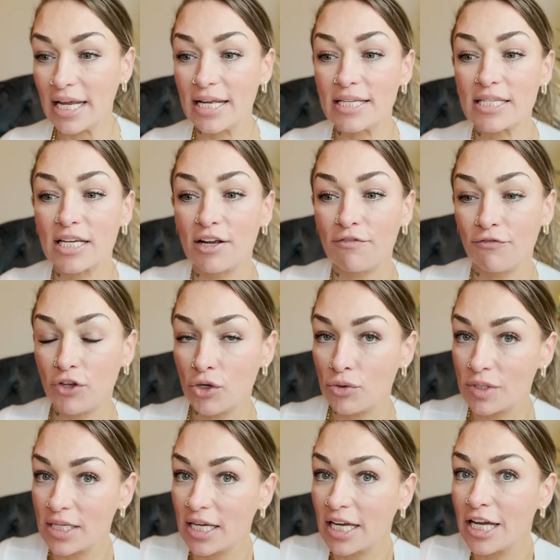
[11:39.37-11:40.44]
It's
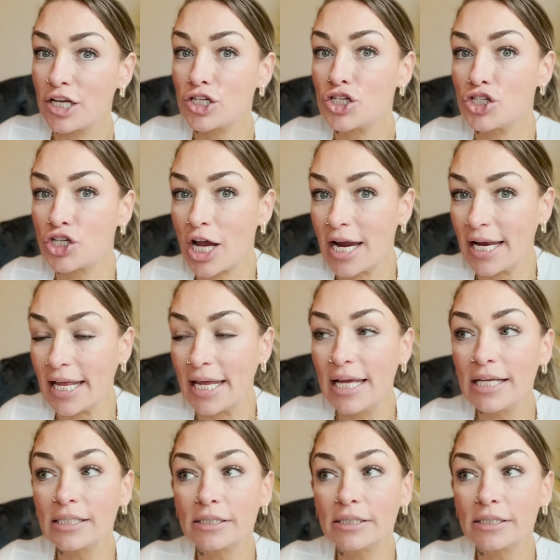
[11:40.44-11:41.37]
confusing. It's shady.